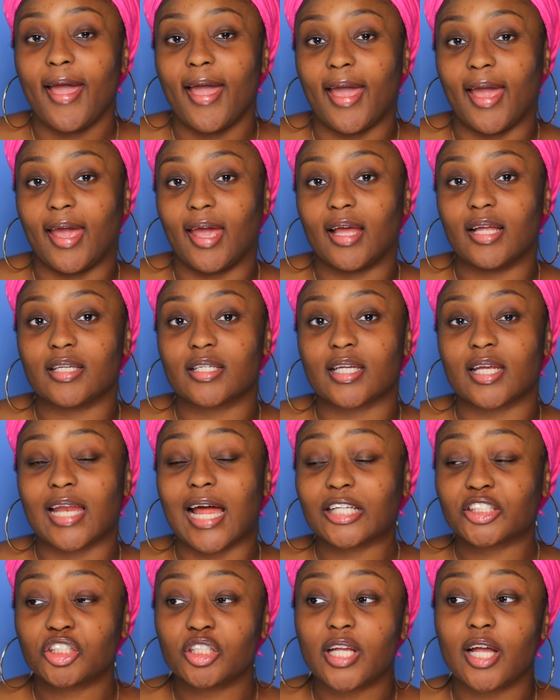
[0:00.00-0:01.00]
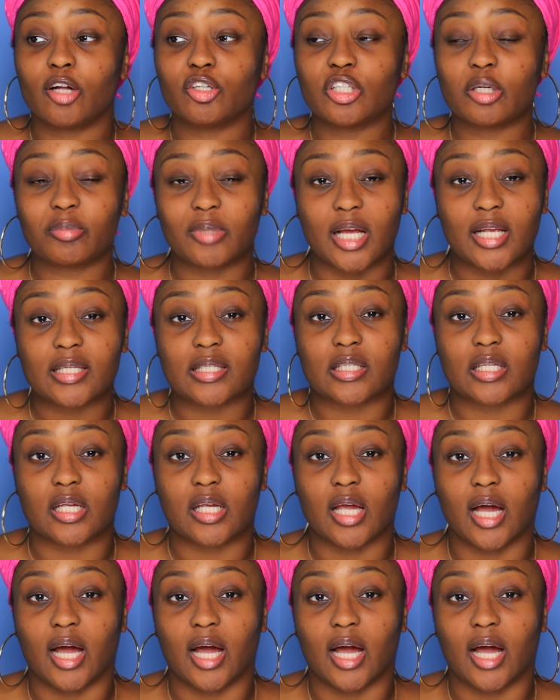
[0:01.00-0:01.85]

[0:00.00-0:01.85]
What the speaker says: and it actually held up nicely.